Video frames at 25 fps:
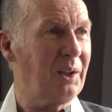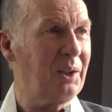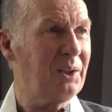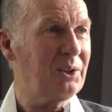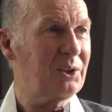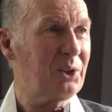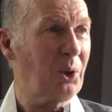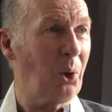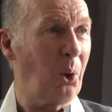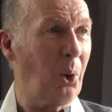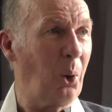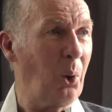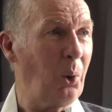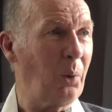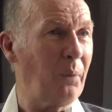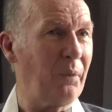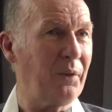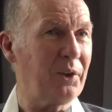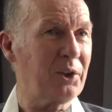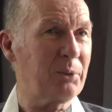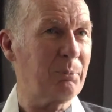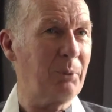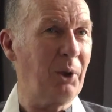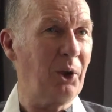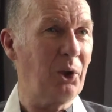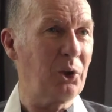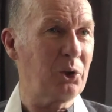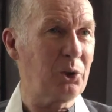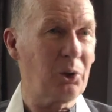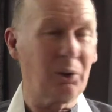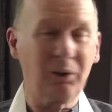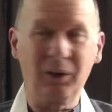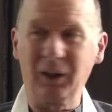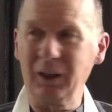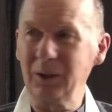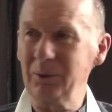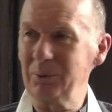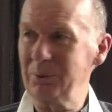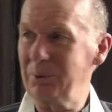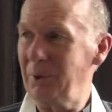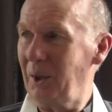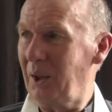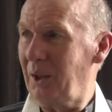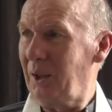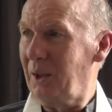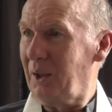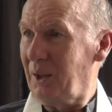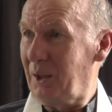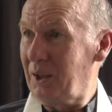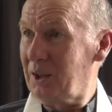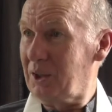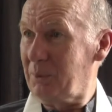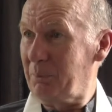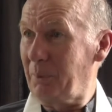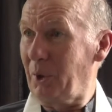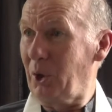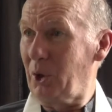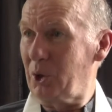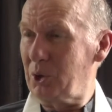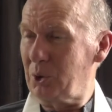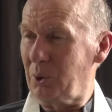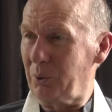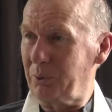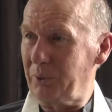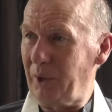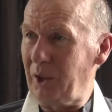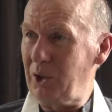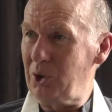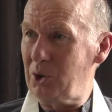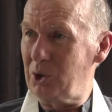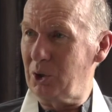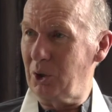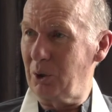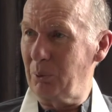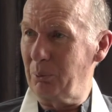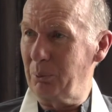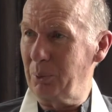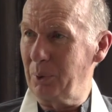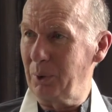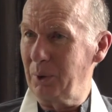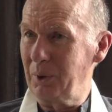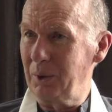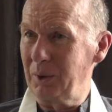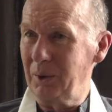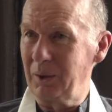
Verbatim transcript: as the whole of the spiritual life is spiritual friendship.